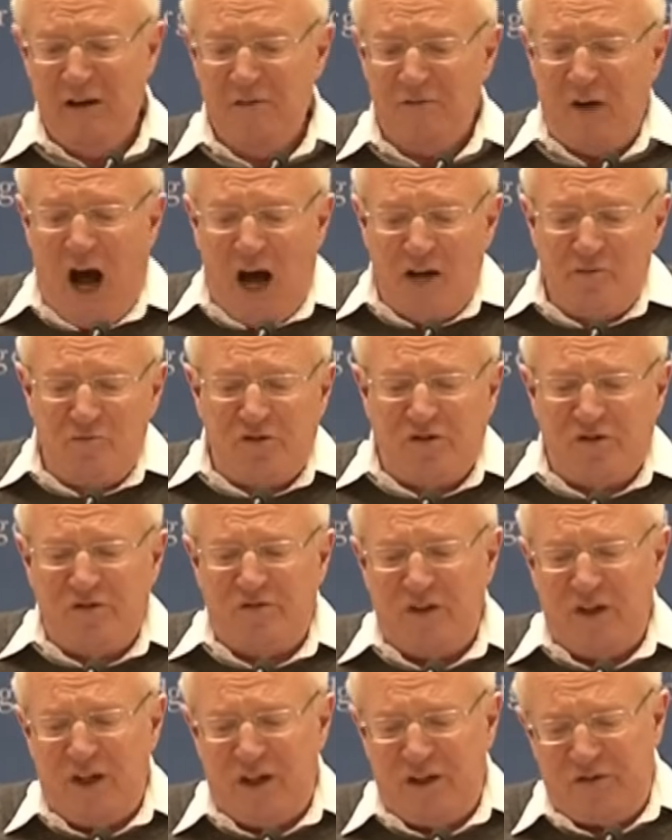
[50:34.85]
For hundreds
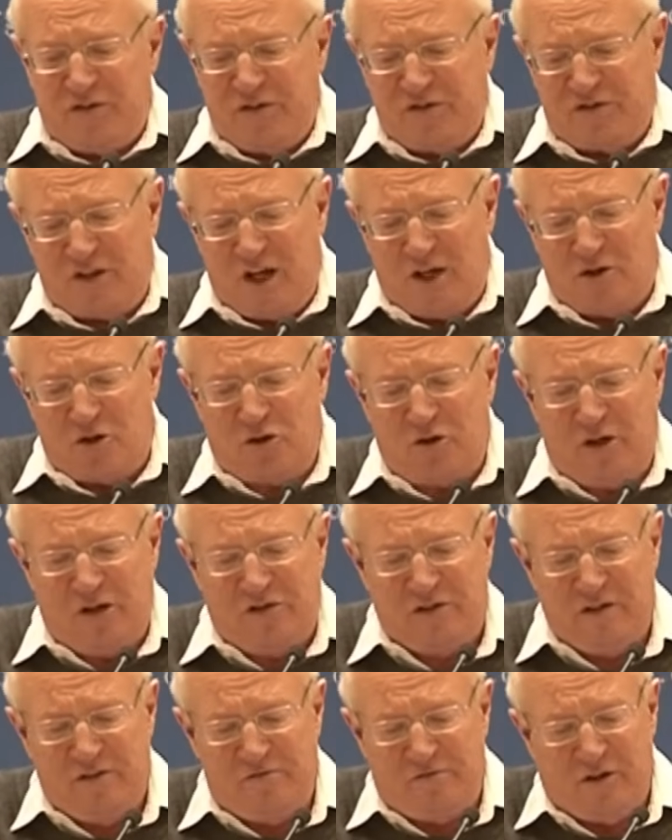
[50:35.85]
of years, this country
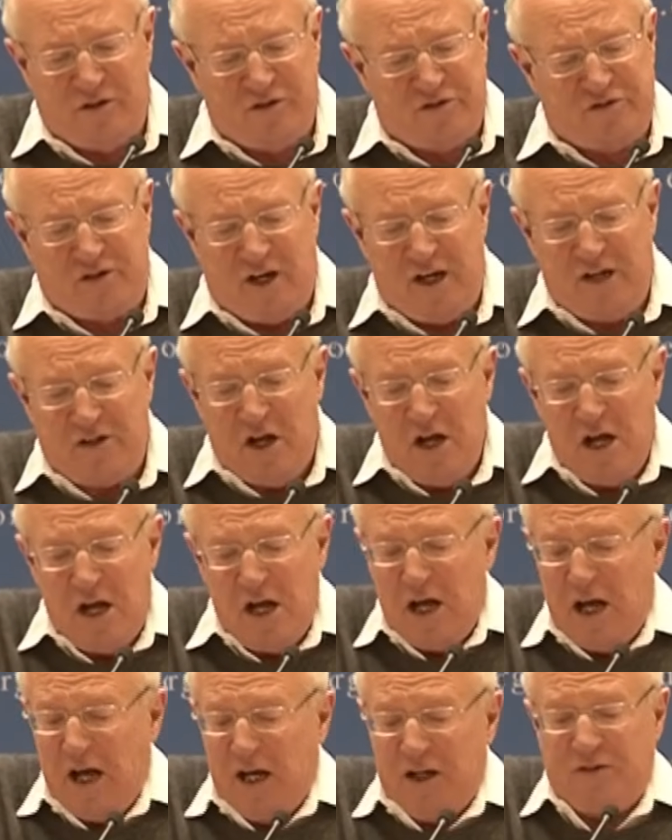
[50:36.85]
has lived in a state
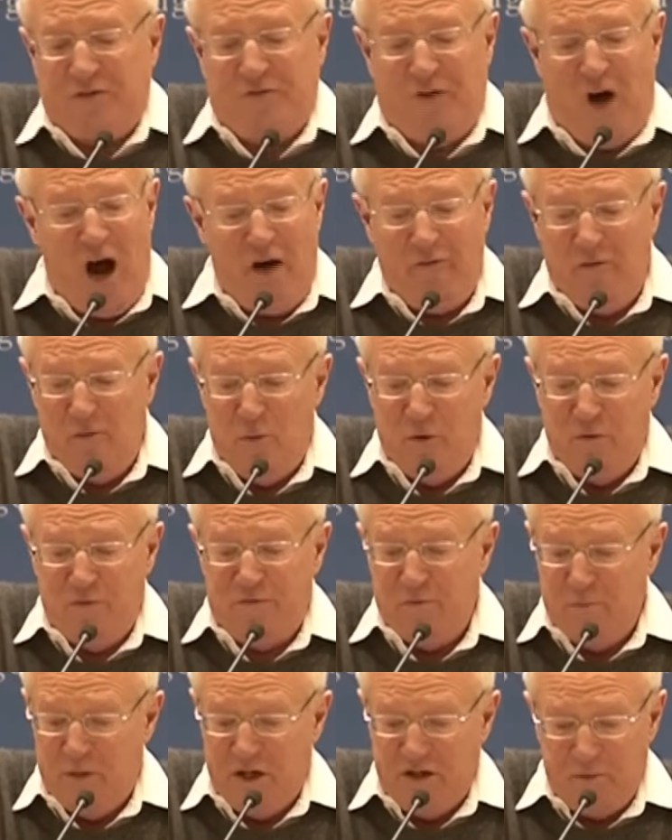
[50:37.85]
as far removed
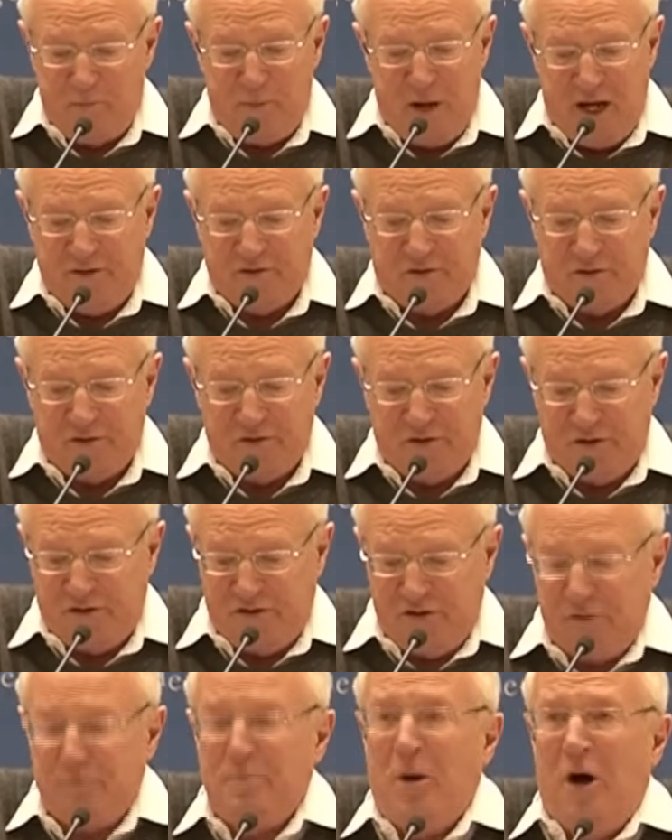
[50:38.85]
from independence
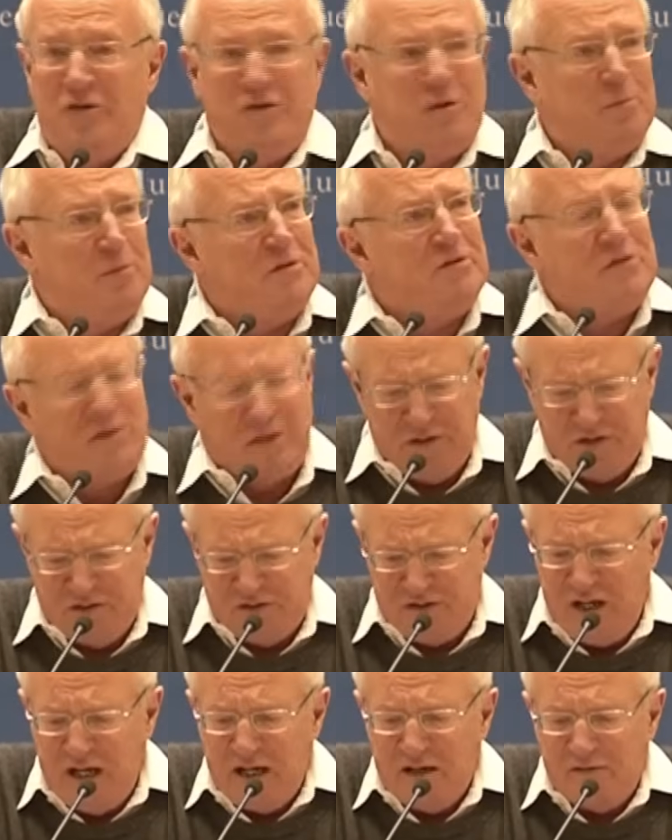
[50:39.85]
as it's possible to
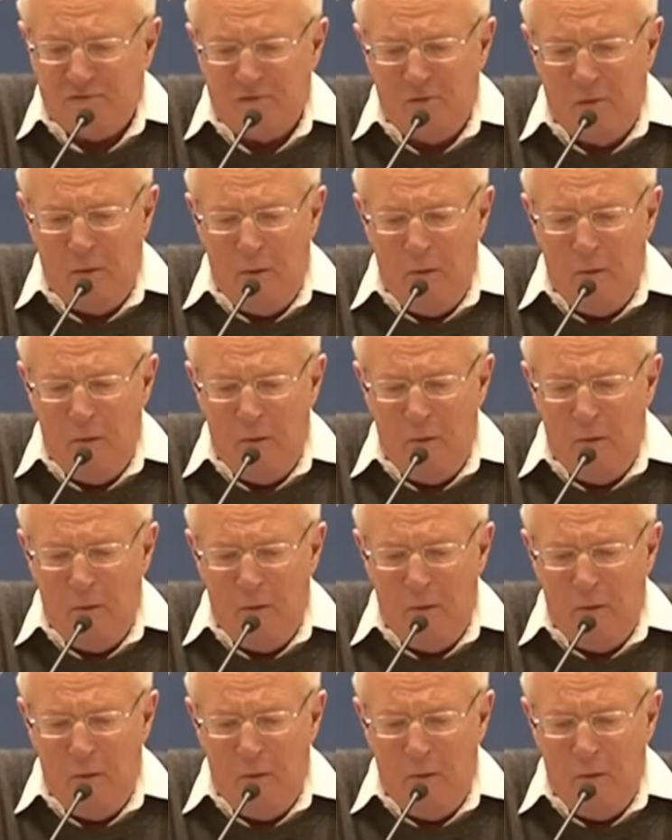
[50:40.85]
conceive.